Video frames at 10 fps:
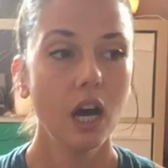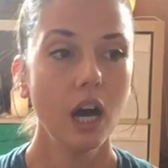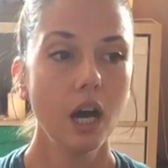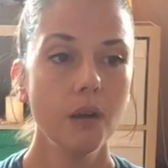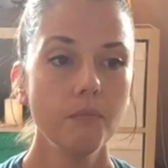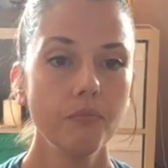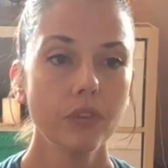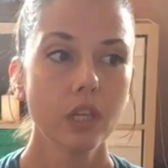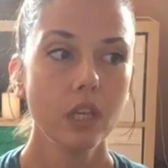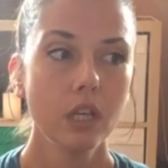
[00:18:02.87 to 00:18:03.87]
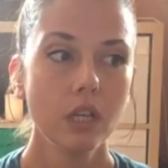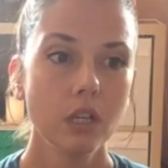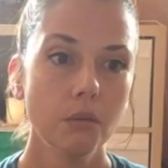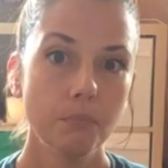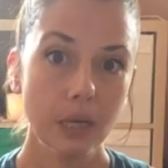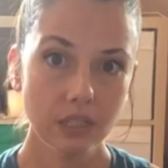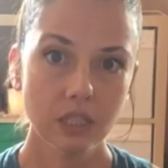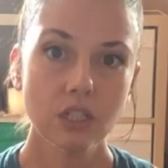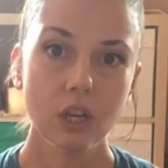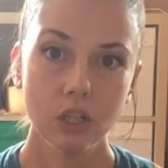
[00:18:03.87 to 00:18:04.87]

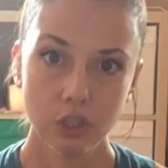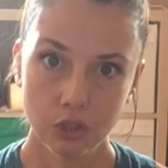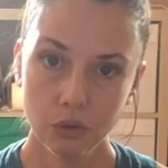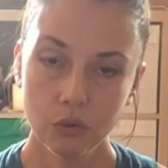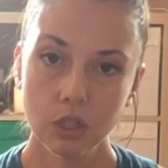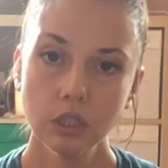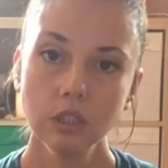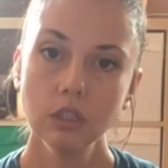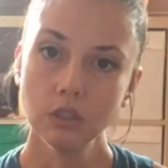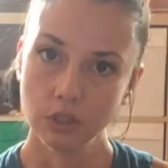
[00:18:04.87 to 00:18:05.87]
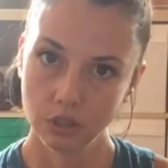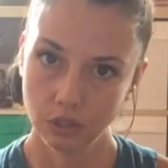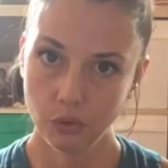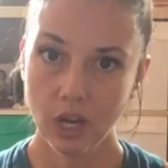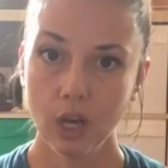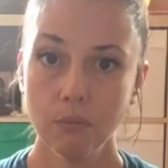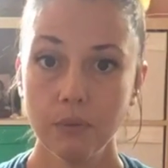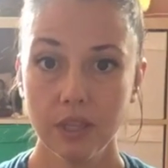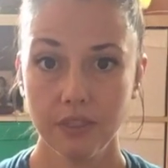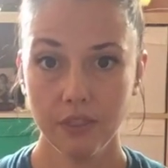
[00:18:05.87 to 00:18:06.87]
Bandhas are a tool to help
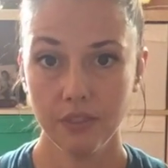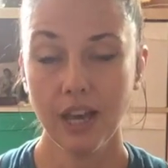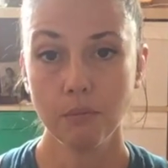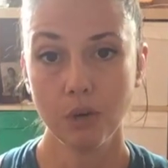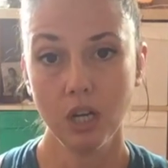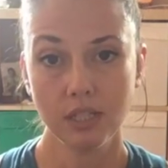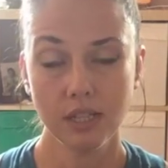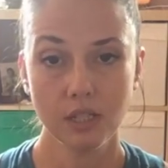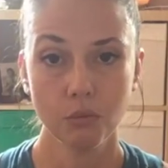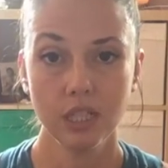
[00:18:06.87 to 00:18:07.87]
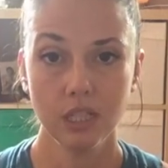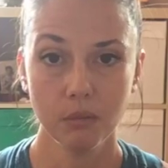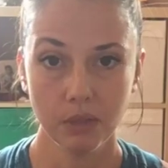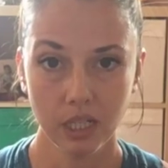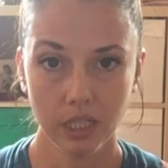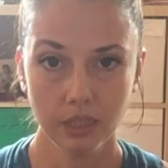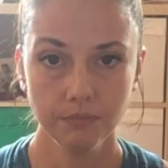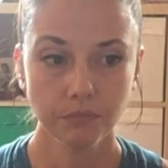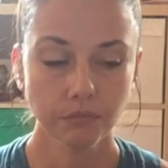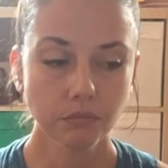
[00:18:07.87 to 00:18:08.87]
that process within the body.
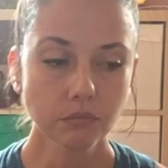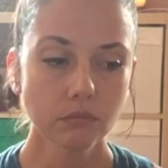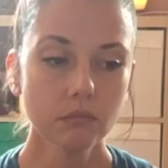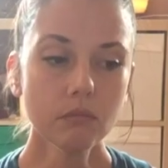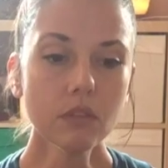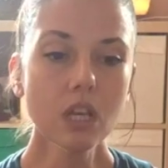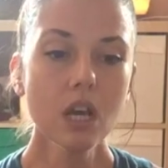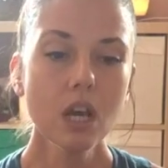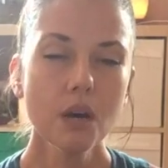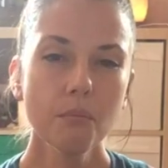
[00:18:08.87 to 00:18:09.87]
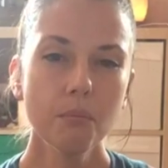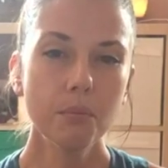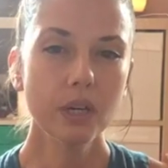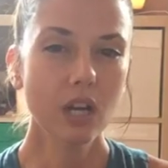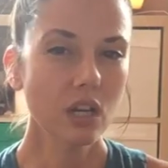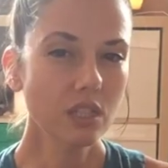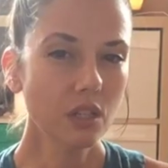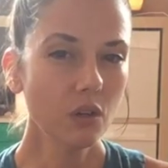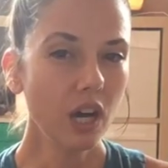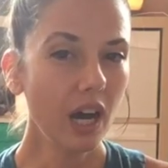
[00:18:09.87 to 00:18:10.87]
But also,
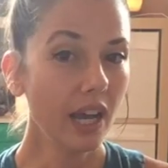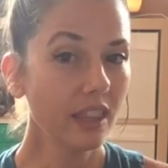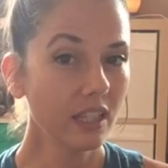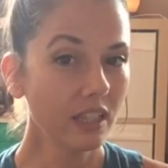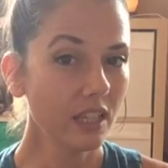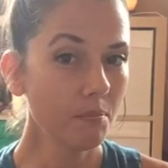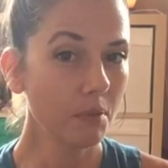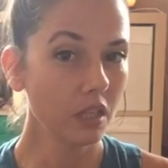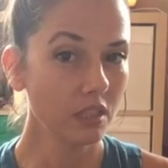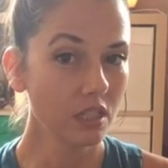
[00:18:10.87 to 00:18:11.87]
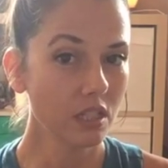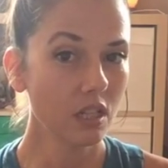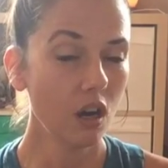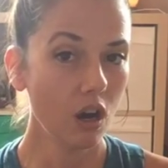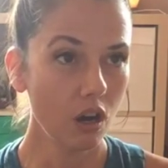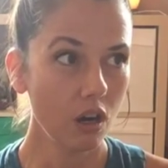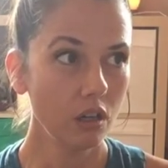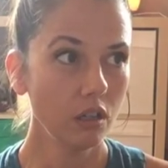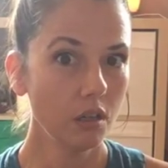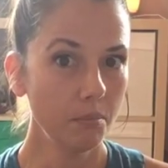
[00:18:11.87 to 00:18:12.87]
I think that bandhas
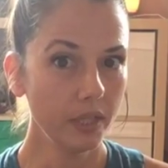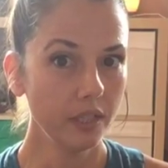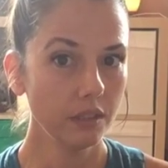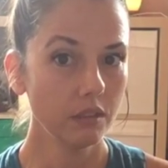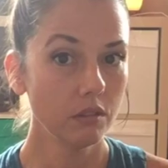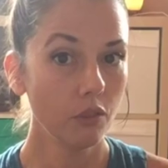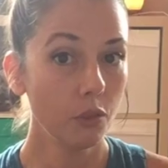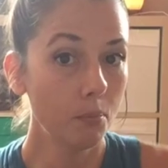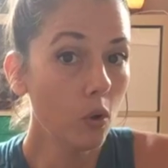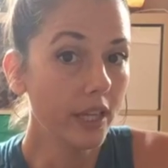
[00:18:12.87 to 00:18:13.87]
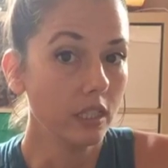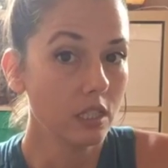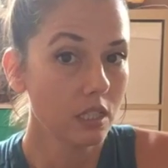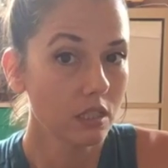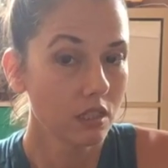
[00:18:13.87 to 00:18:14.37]
are a bit the point.